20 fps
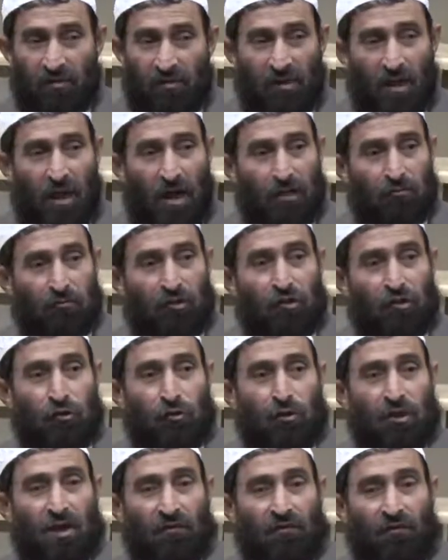always
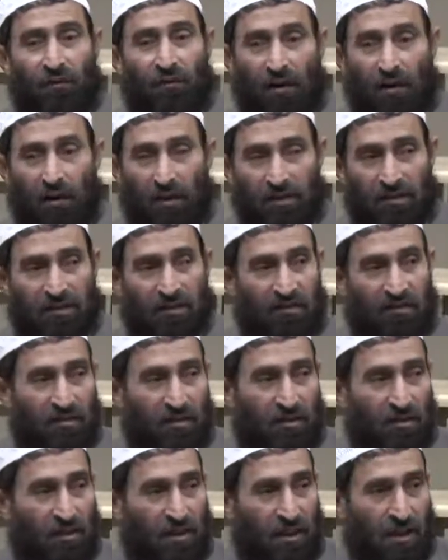looking faults
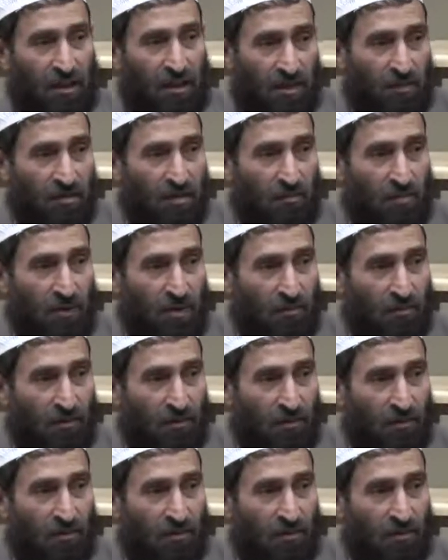in other people,